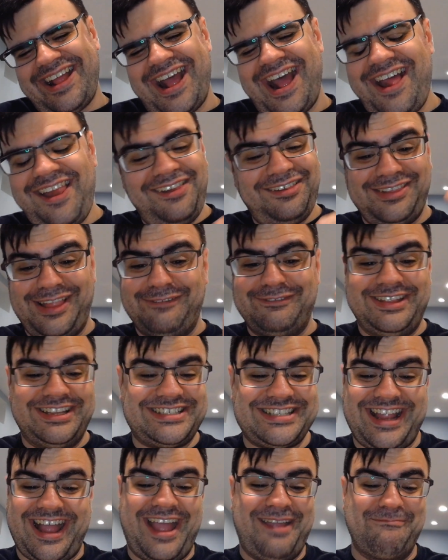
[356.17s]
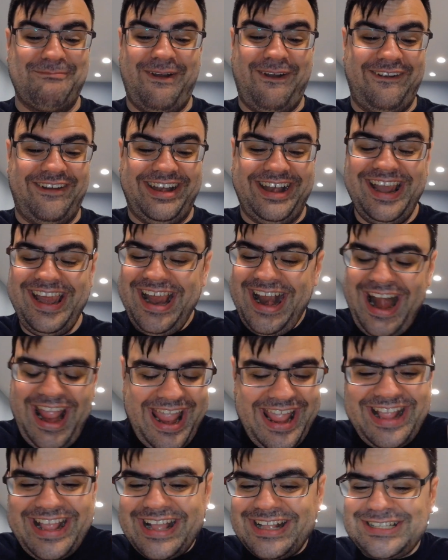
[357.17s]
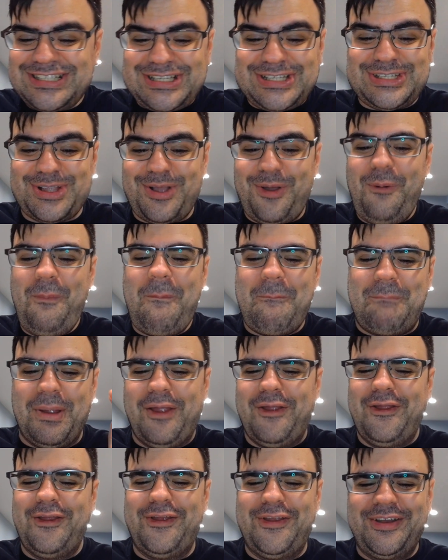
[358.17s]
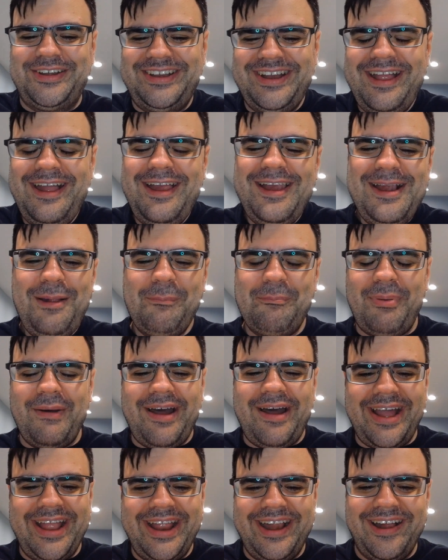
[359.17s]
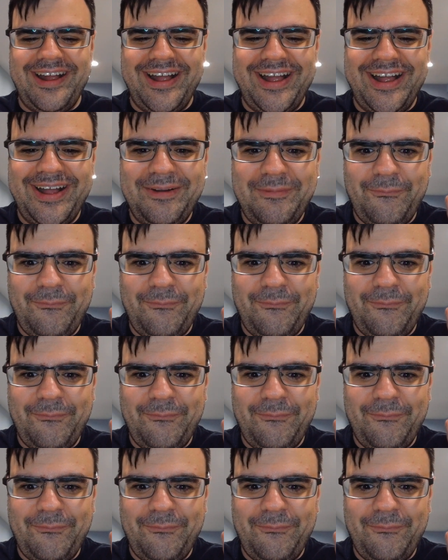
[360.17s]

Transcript: I love this guy, Martin. He gets so burned by uh,